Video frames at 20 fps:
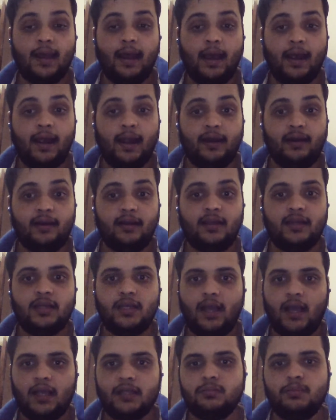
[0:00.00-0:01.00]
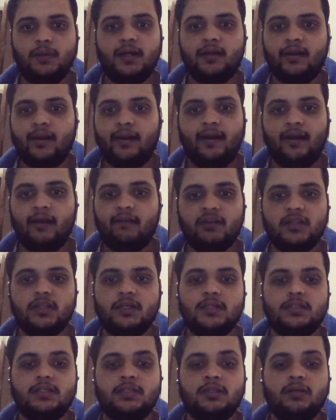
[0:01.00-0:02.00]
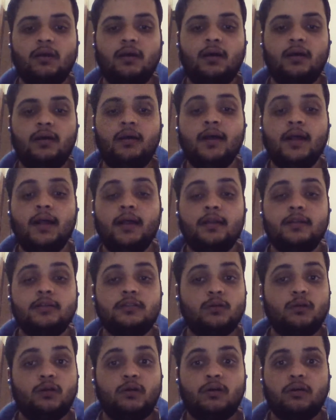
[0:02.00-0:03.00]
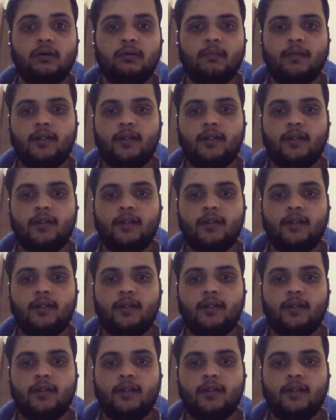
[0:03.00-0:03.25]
and he has been training with us. So